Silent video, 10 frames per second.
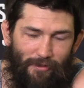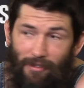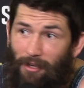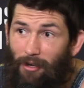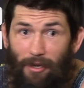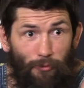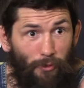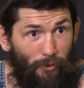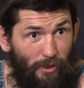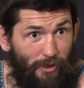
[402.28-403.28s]
How high do
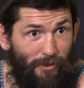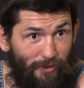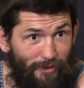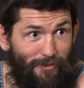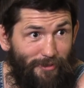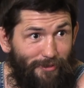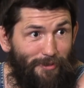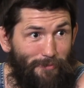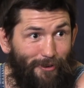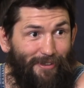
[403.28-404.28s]
we want it? Let's go.
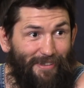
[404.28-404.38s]
Come on.